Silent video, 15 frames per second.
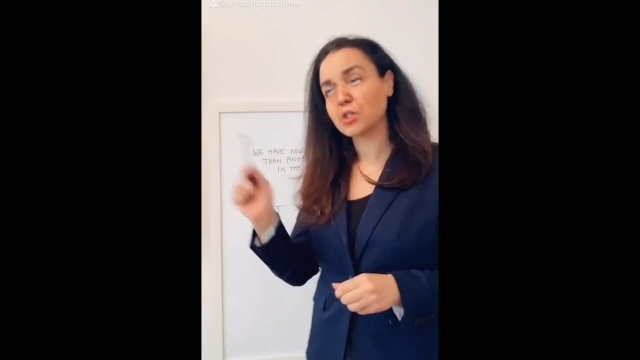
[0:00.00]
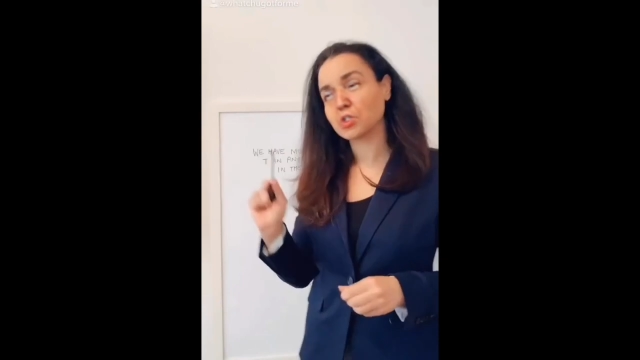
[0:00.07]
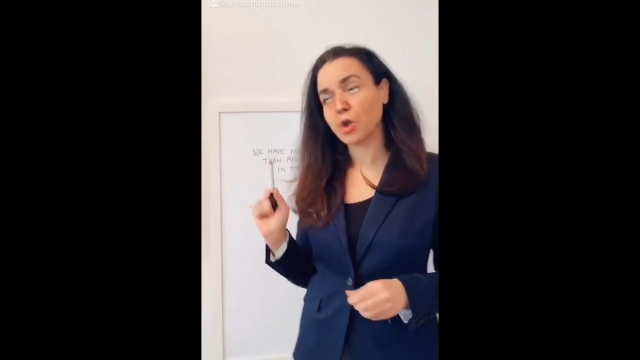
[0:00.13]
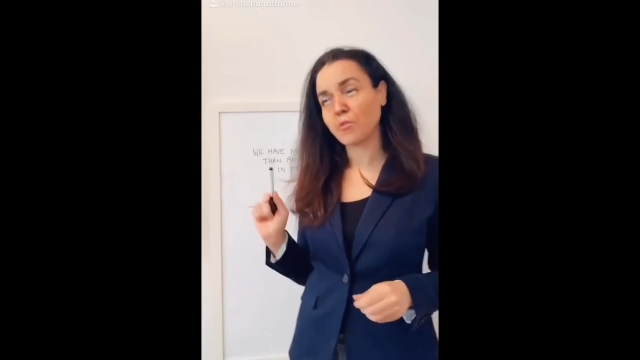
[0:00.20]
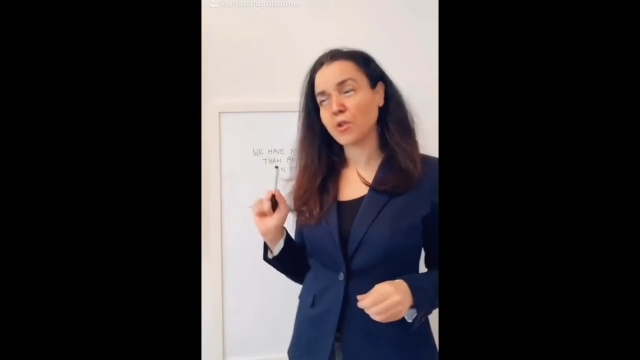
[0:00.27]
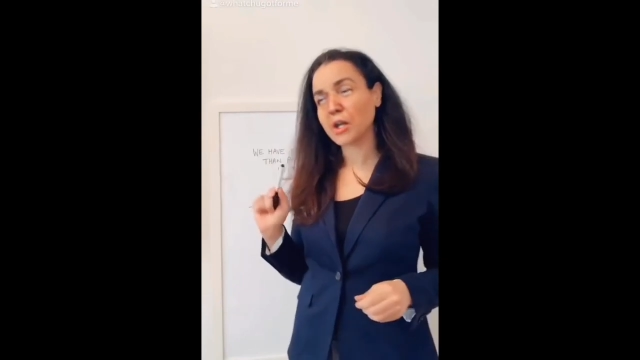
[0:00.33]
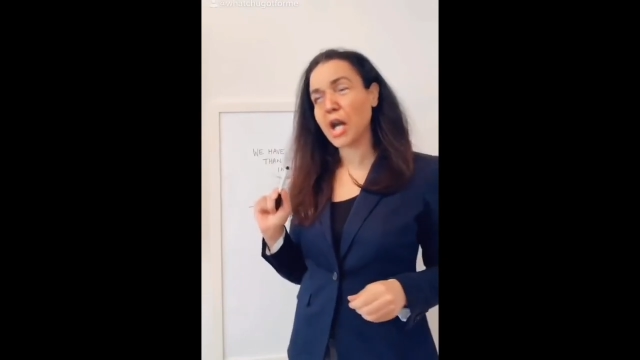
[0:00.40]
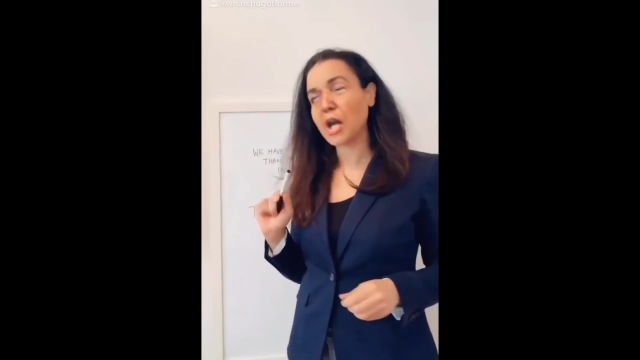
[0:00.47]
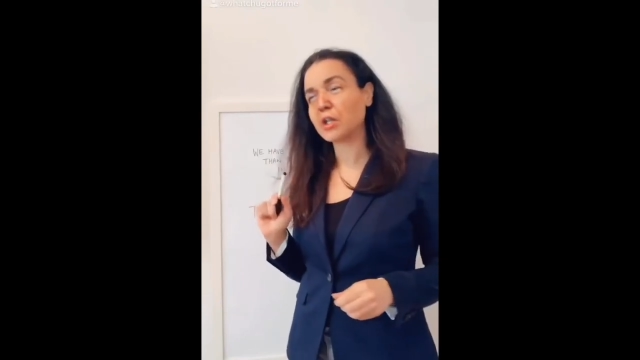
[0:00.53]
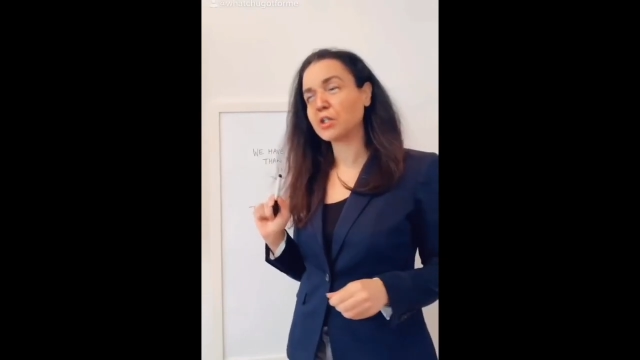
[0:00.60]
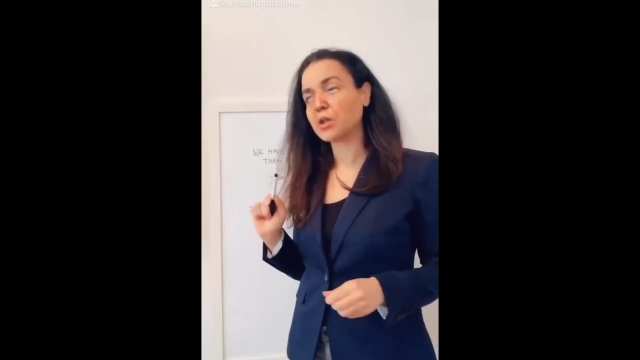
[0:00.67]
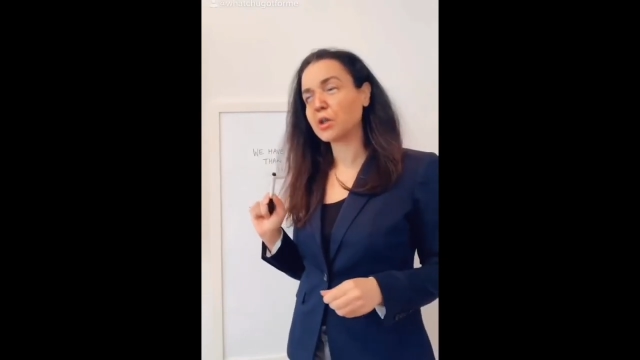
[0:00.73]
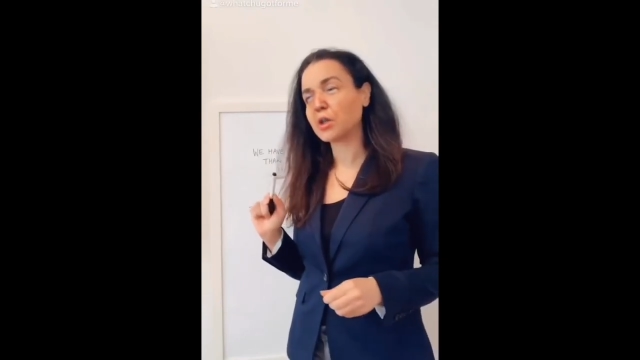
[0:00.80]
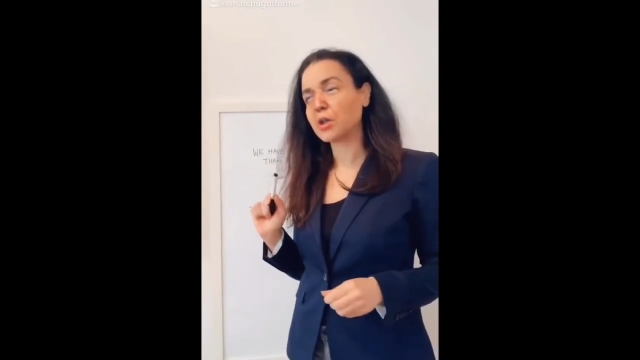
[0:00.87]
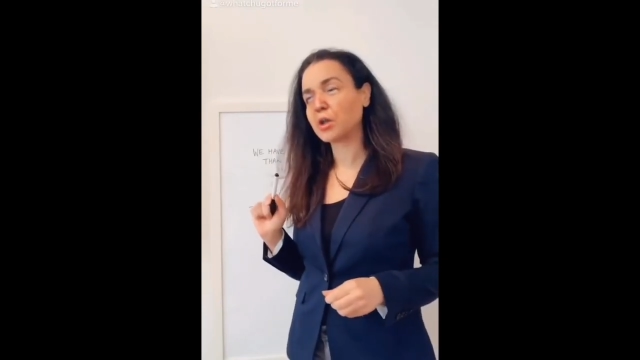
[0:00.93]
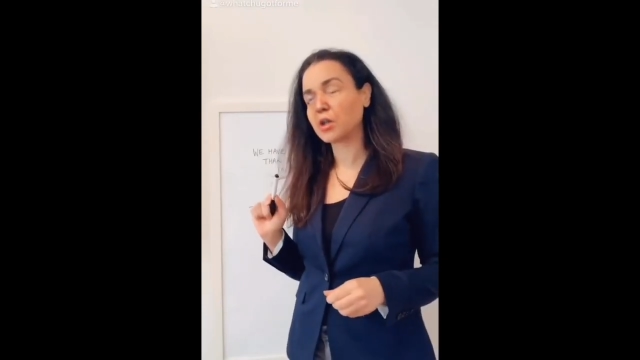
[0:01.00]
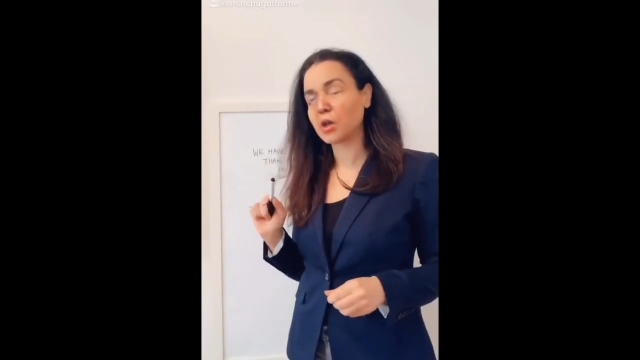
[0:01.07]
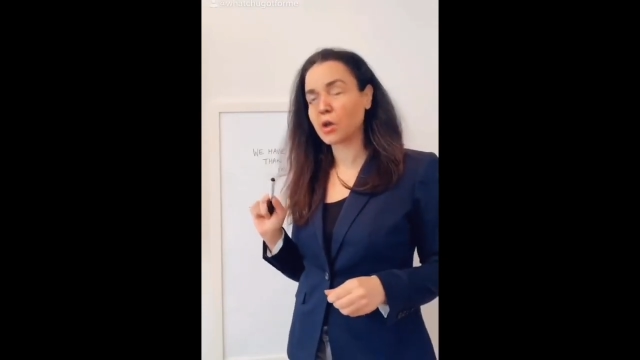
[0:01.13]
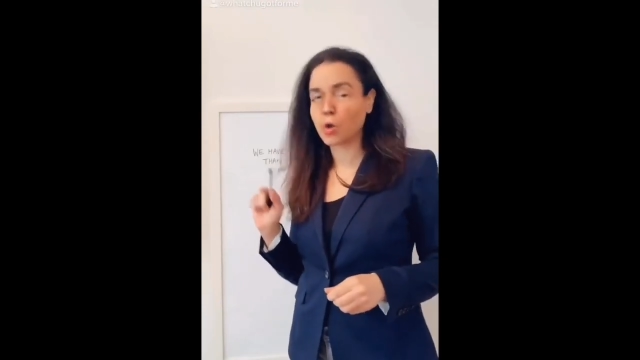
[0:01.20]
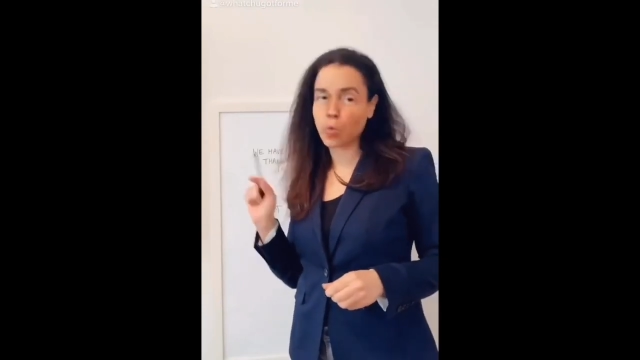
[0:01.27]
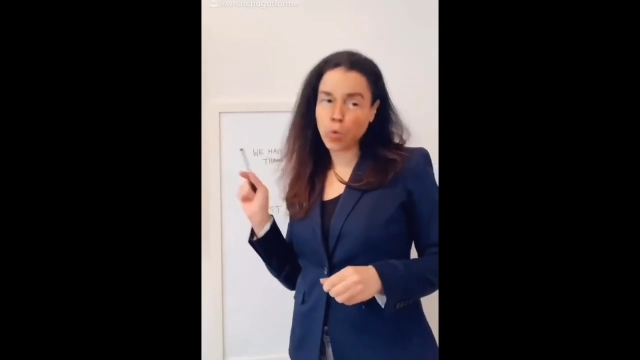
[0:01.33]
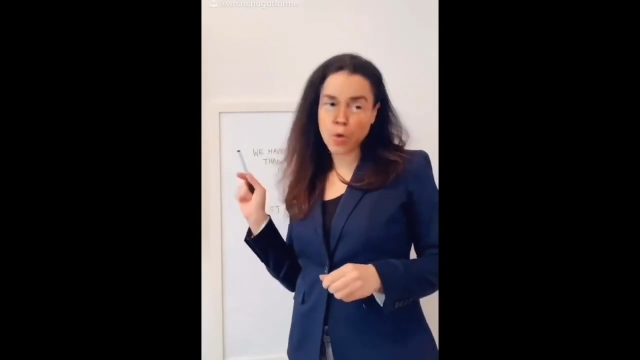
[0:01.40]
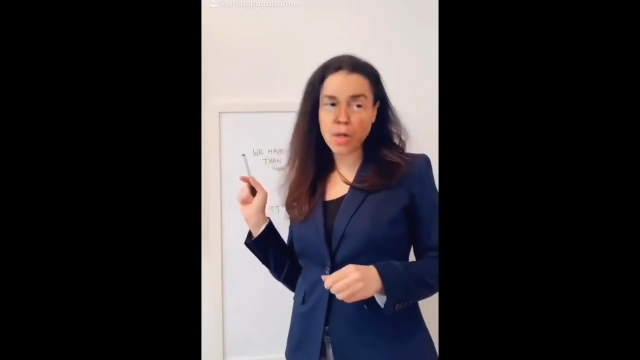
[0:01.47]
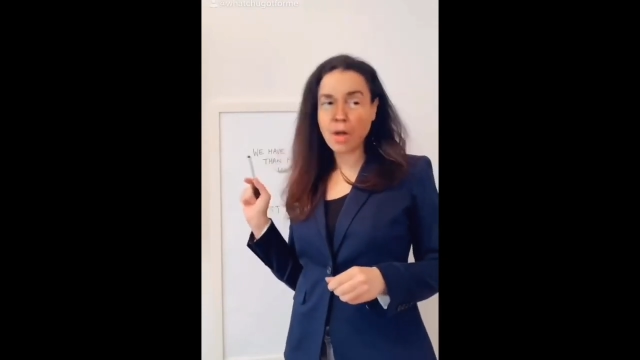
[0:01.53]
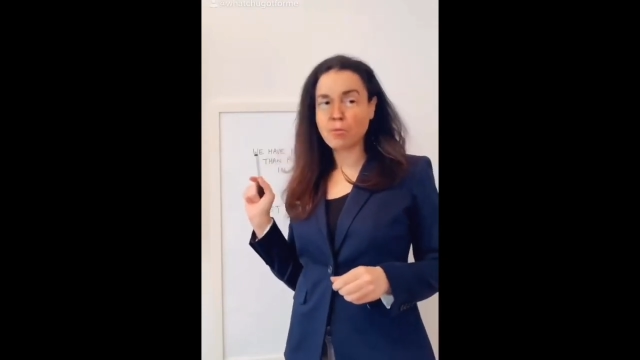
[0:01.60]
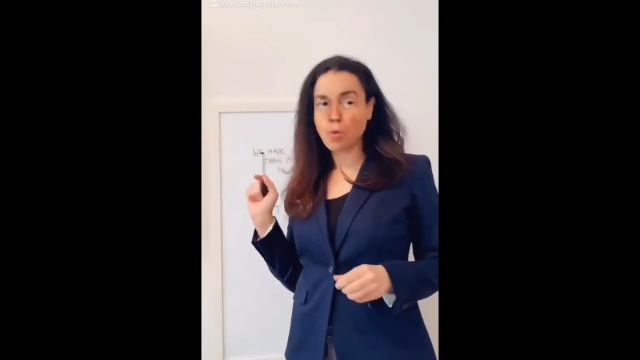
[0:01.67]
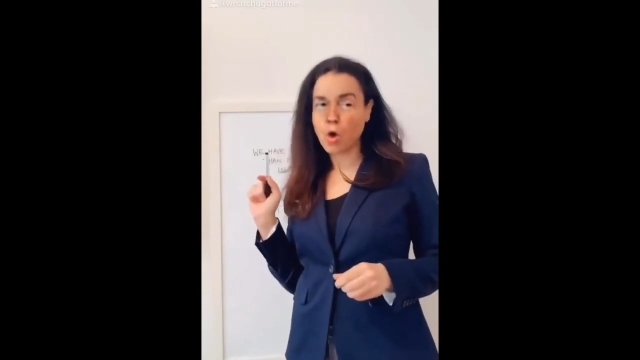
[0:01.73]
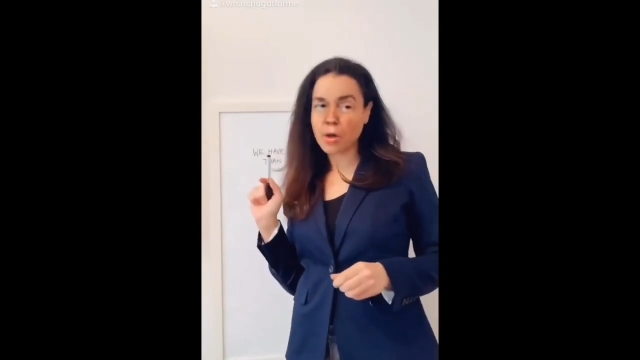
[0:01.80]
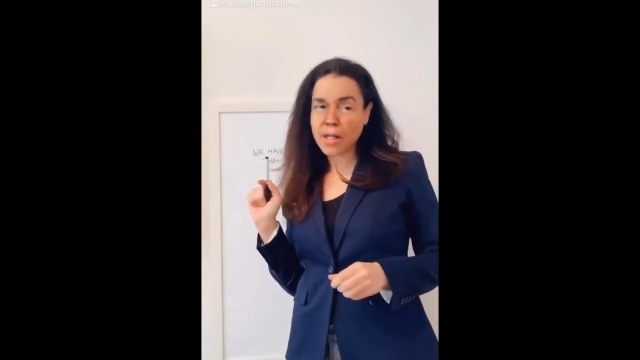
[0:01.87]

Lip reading: Don't forget, we have more